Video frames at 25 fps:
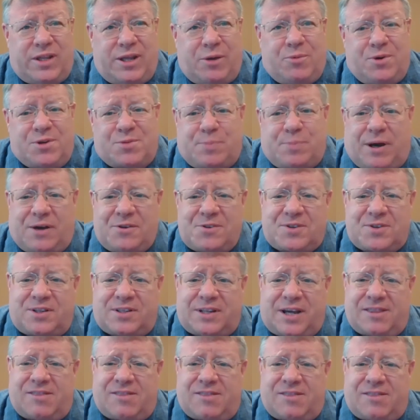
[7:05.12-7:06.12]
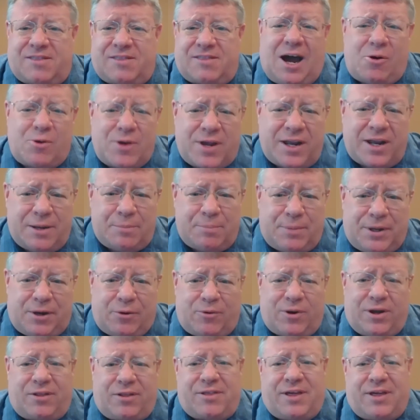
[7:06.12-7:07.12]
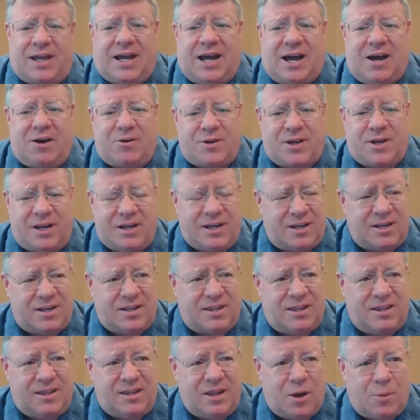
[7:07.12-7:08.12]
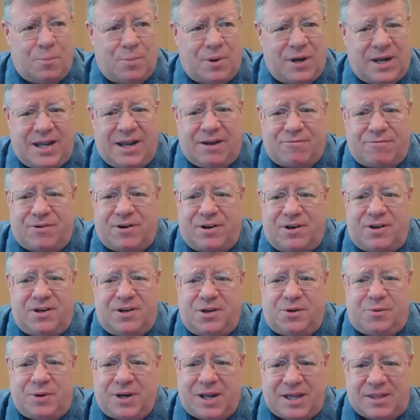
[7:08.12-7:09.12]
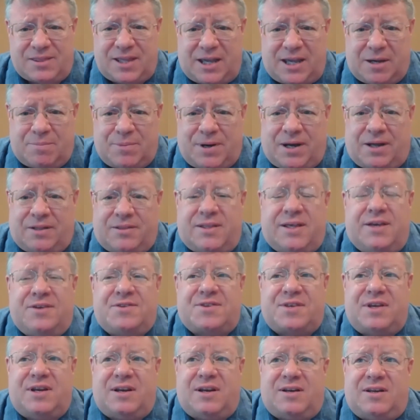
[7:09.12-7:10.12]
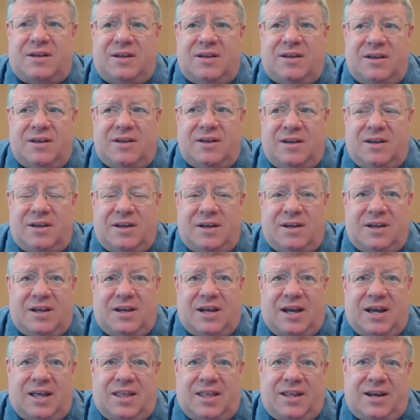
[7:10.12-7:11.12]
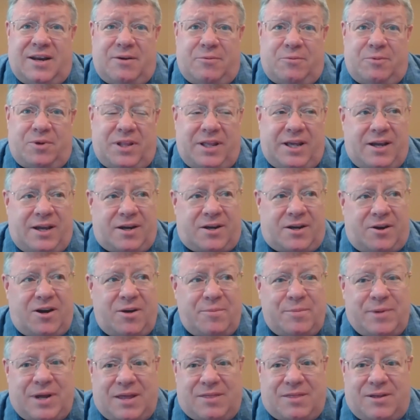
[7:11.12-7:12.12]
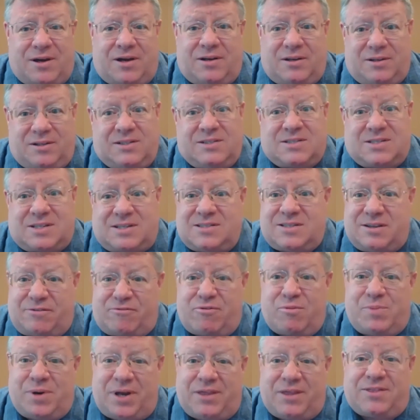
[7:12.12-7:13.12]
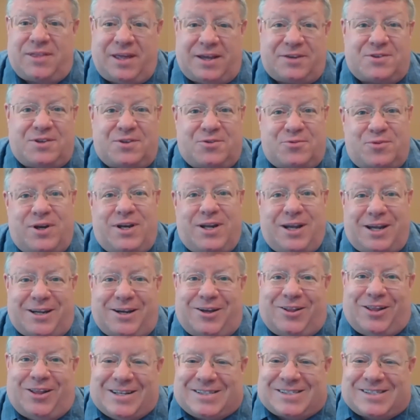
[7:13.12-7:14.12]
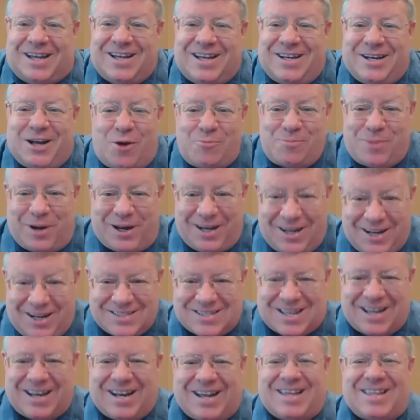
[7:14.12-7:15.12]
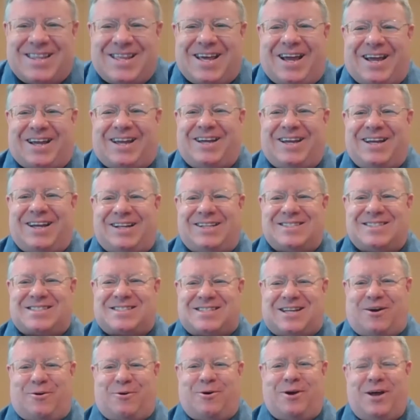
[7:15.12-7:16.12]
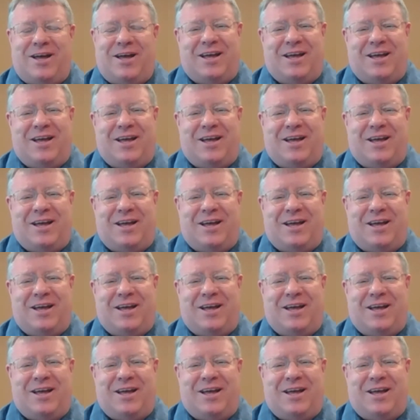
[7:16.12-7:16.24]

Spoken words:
was puzzled. I thought, how can it be a real thing? How can nobody ever do anything about this? And then it really occurred to me, I thought, it's because everybody thinks it's ridiculous. Nobody does anything. So